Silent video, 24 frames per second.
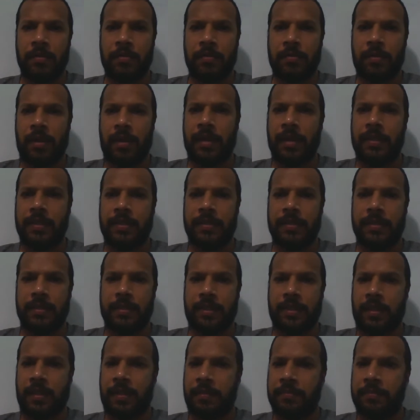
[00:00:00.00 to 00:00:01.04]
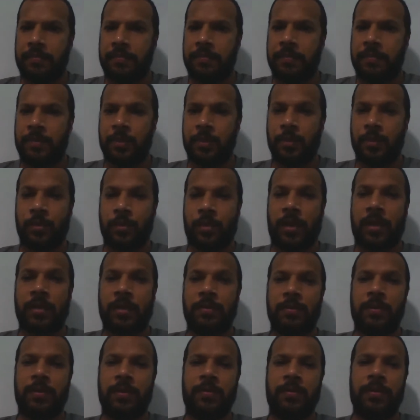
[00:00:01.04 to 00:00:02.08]
Right. So,
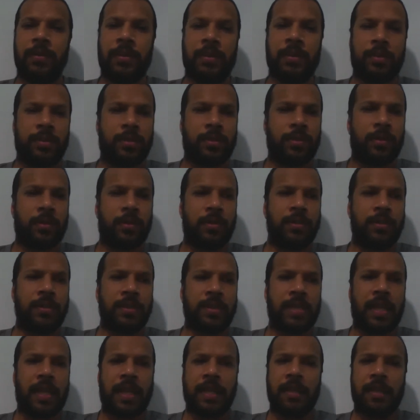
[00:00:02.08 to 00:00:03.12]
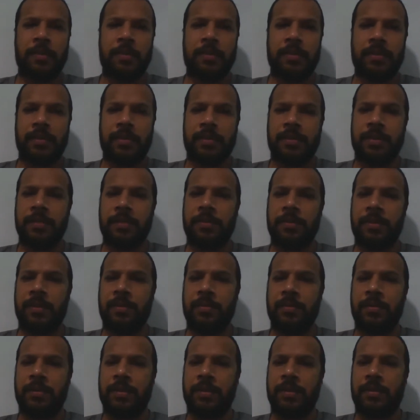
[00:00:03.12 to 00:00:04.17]
and you saw on slide number
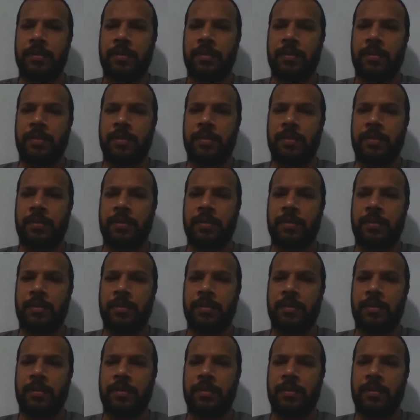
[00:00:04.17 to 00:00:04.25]
13